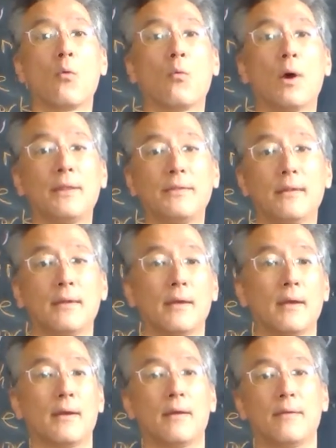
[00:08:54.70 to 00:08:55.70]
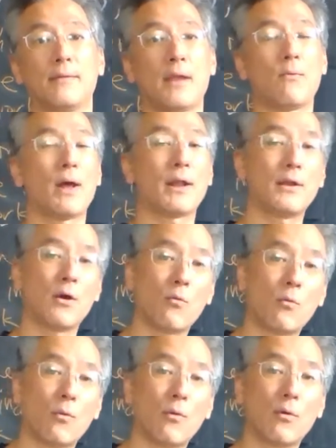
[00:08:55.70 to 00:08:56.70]
what they want to
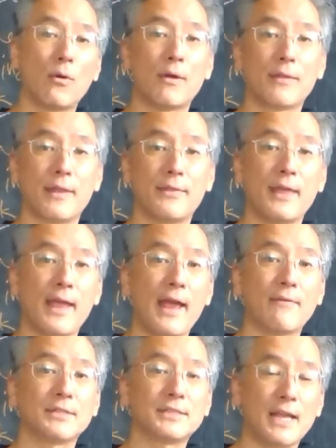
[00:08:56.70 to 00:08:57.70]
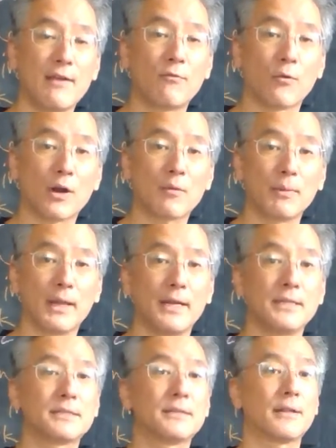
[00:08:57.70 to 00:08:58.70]
know, that they have a safe
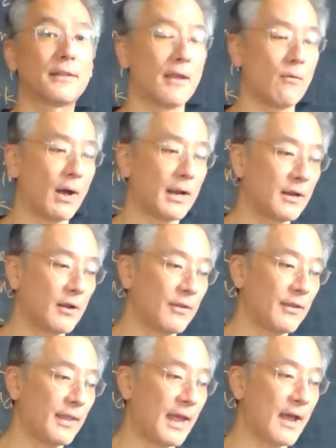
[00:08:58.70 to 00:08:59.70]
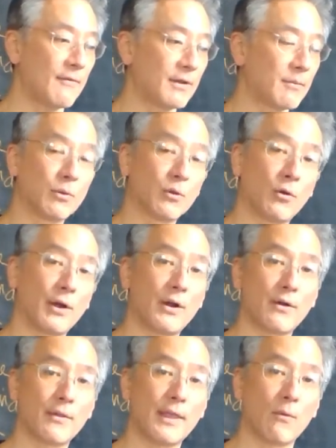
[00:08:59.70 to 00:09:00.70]
workplace, that they want to know that they have an
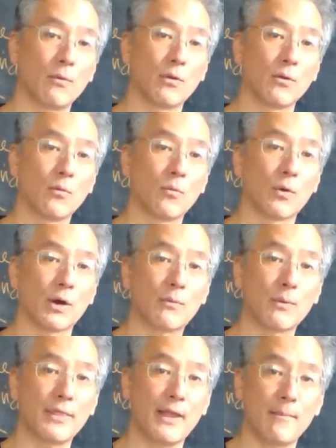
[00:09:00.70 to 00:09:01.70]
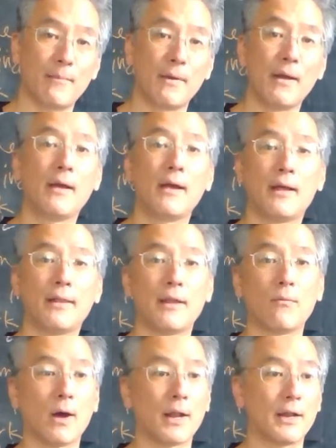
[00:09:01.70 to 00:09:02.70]
employer that will work with them, and they
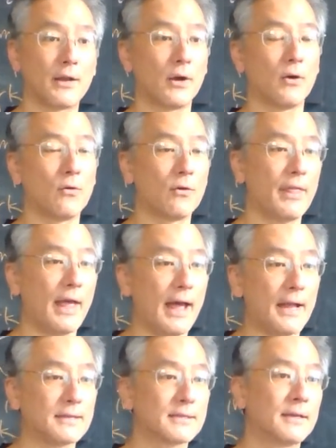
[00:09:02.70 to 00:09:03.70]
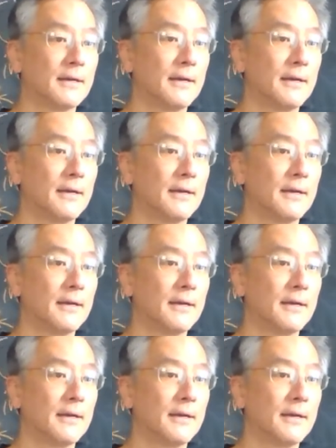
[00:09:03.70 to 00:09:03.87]
want to know that